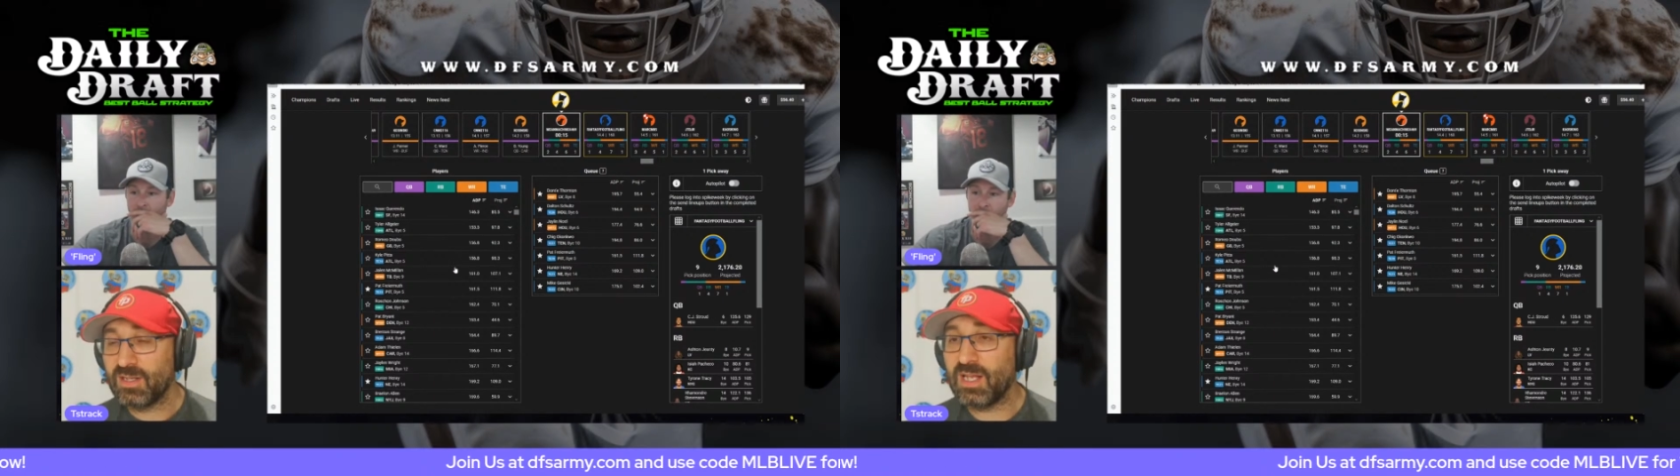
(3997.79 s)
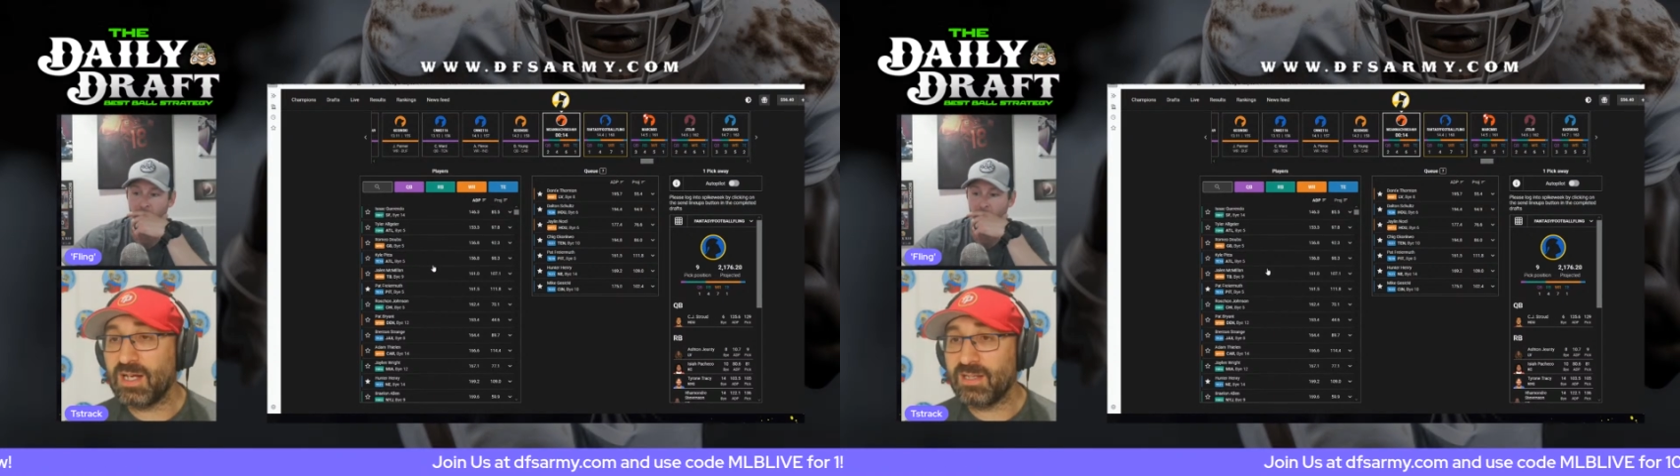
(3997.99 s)

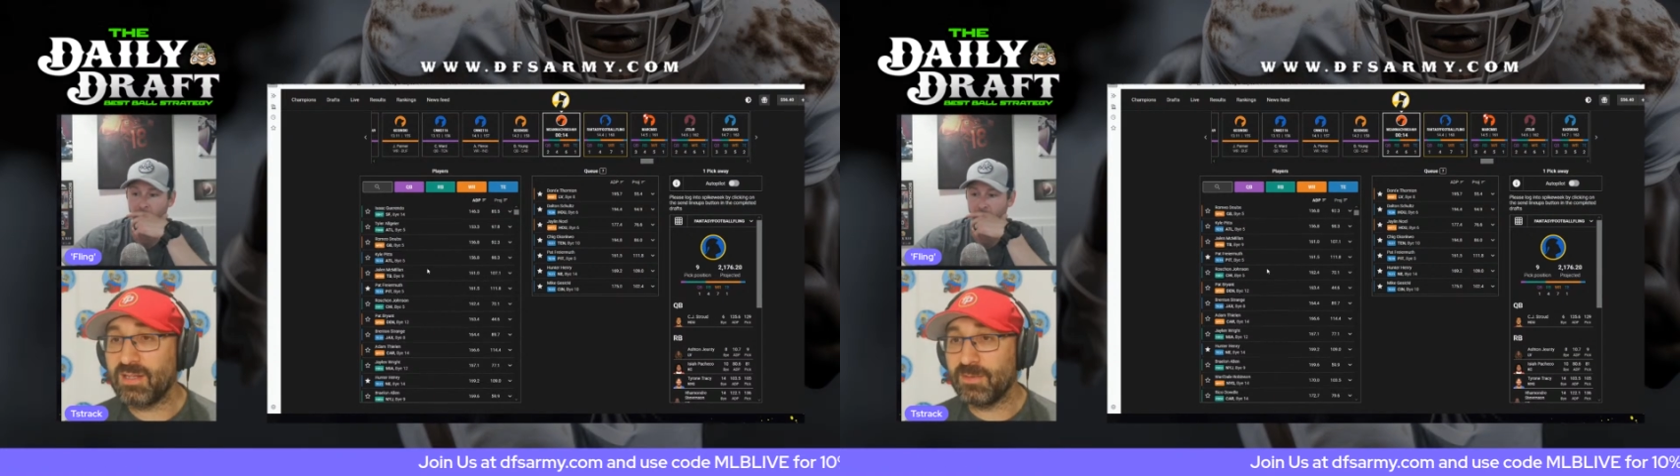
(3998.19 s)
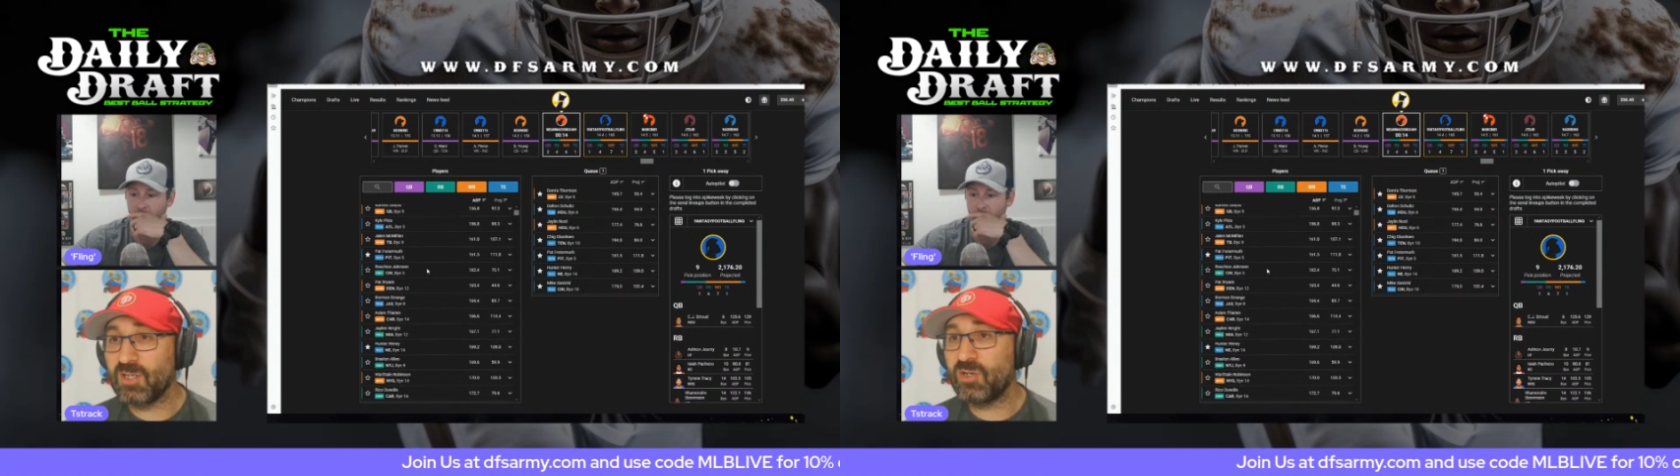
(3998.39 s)

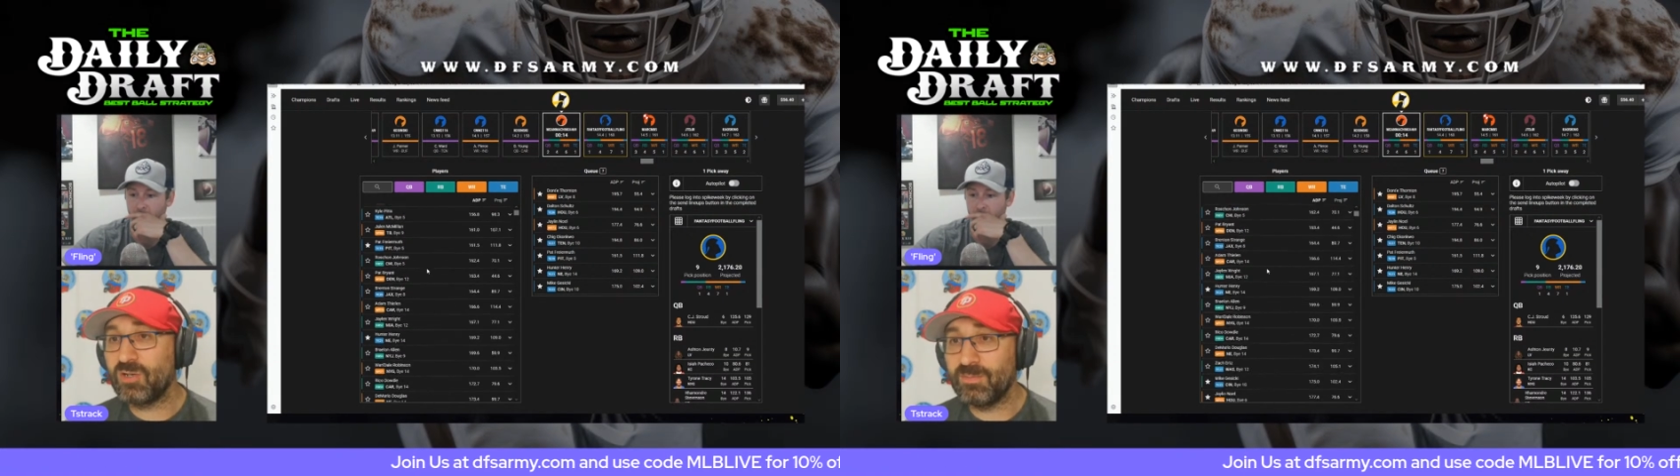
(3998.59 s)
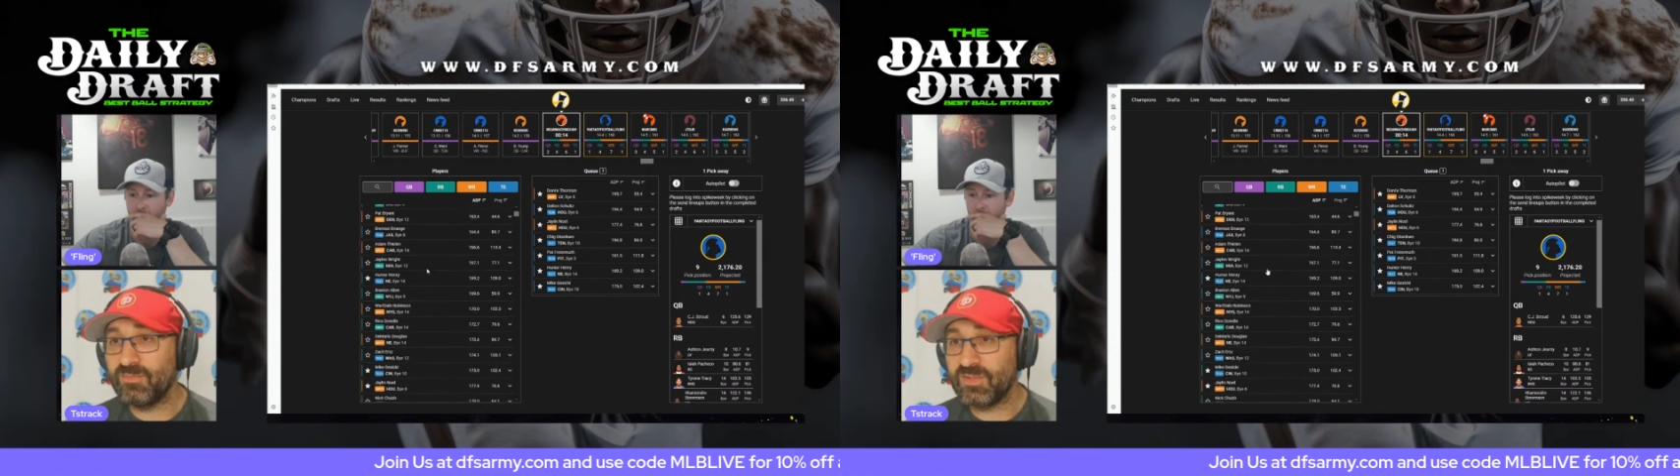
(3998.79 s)
Likely
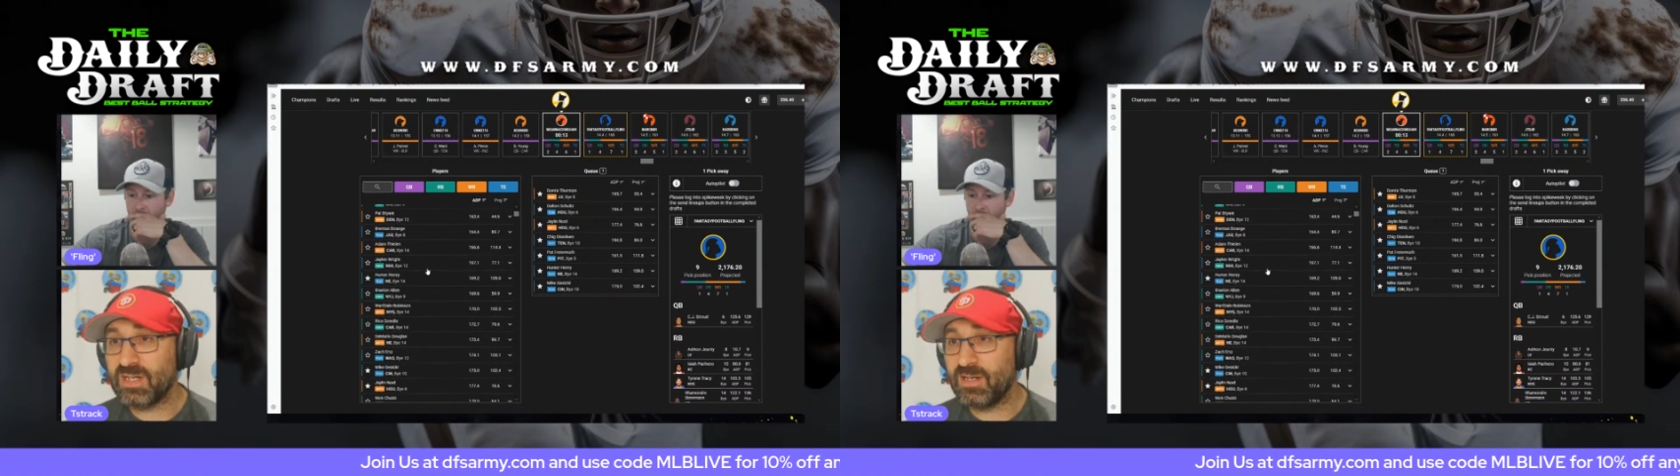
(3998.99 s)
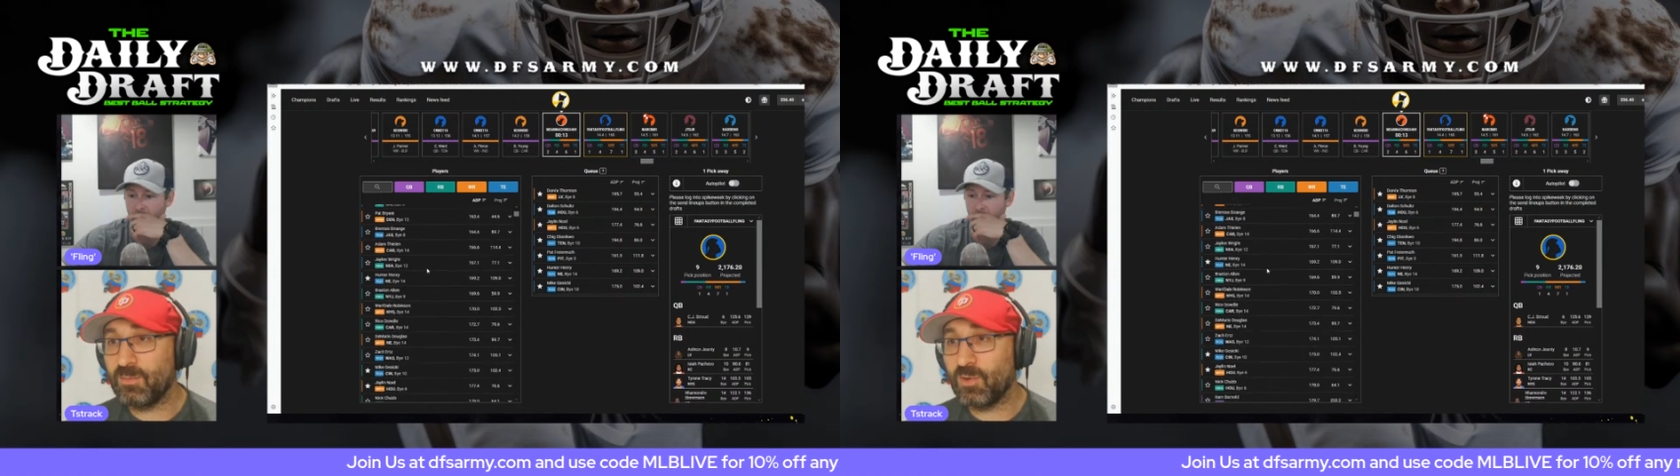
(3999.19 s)
become the
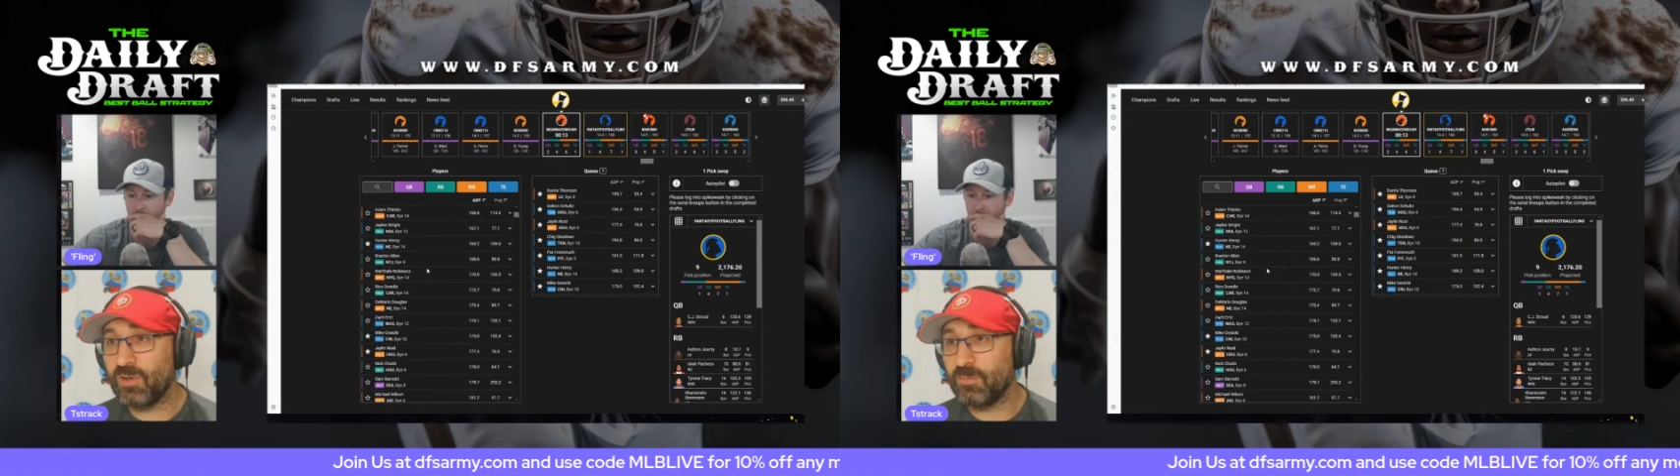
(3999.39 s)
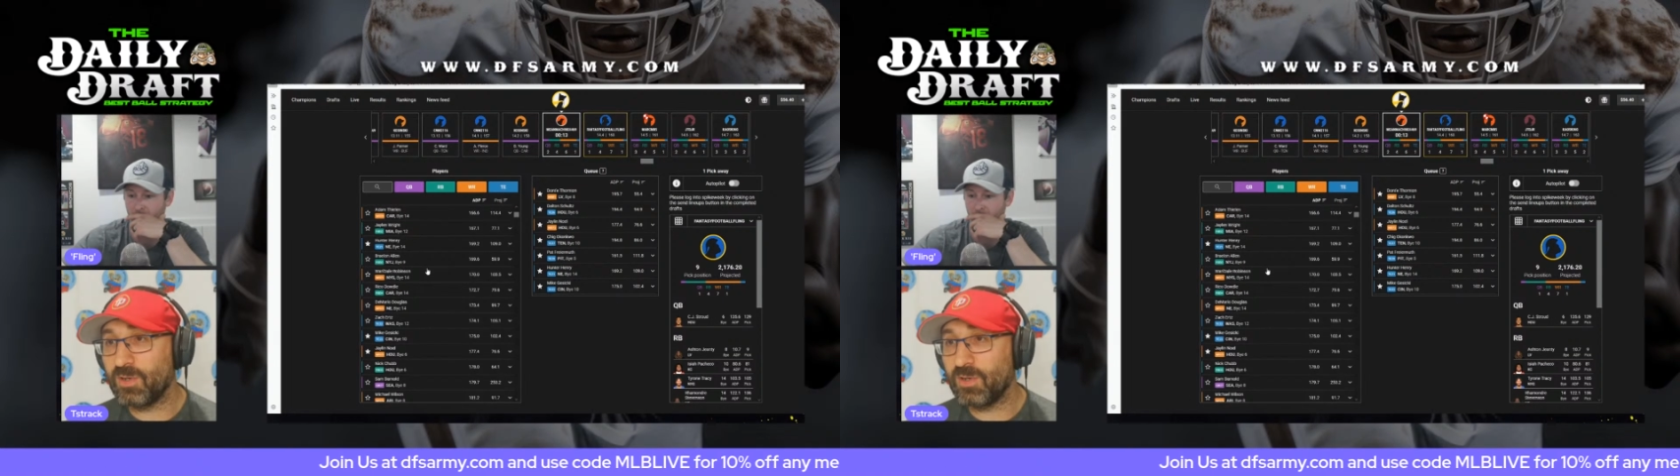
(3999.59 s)
tight end one.